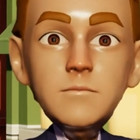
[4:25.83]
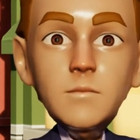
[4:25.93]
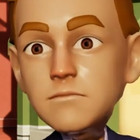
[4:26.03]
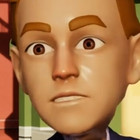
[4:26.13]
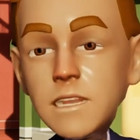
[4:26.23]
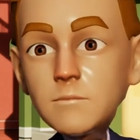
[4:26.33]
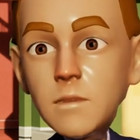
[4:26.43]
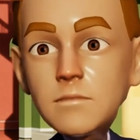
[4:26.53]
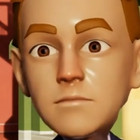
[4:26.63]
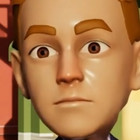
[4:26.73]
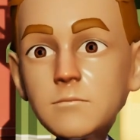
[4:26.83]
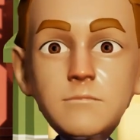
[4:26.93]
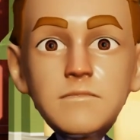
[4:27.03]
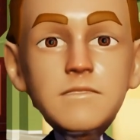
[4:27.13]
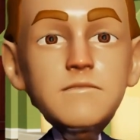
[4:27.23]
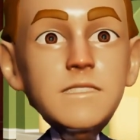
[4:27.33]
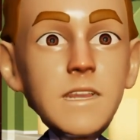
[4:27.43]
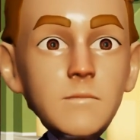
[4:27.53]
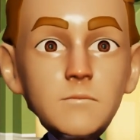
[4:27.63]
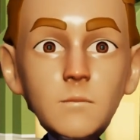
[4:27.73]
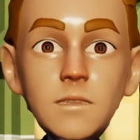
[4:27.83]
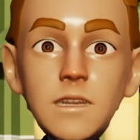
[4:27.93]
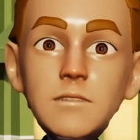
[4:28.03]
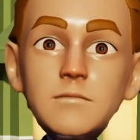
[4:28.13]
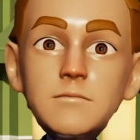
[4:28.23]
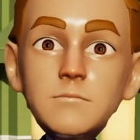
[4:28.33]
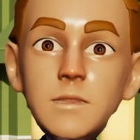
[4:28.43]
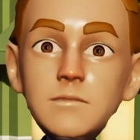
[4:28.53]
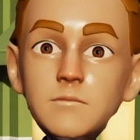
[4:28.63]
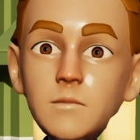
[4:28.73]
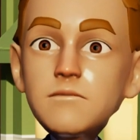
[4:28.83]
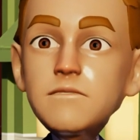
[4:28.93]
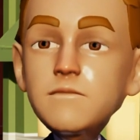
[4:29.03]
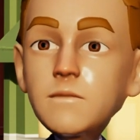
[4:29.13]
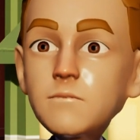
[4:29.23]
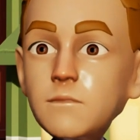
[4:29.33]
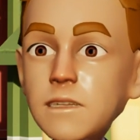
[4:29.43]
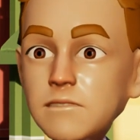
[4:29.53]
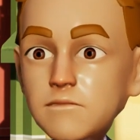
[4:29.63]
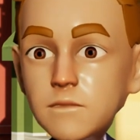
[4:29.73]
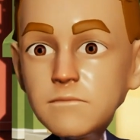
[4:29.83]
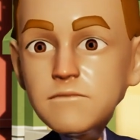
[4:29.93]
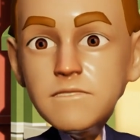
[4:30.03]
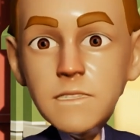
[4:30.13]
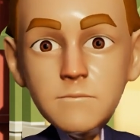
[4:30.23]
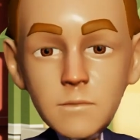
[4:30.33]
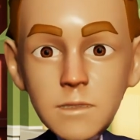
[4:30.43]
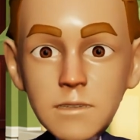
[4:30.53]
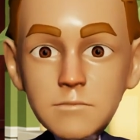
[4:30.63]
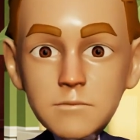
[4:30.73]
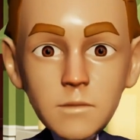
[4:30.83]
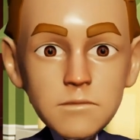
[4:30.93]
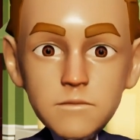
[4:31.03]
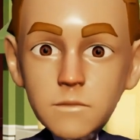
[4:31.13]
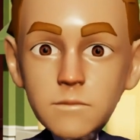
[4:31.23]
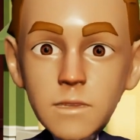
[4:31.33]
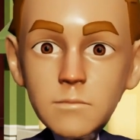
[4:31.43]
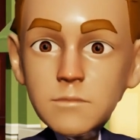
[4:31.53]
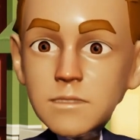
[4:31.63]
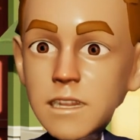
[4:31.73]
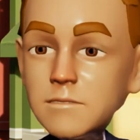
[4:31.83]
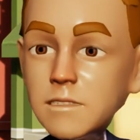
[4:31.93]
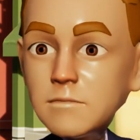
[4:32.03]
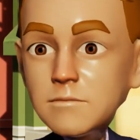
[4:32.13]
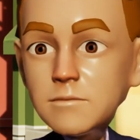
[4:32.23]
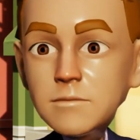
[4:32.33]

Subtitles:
For example, a business in California might purchase earthquake insurance separately to ensure they are protected.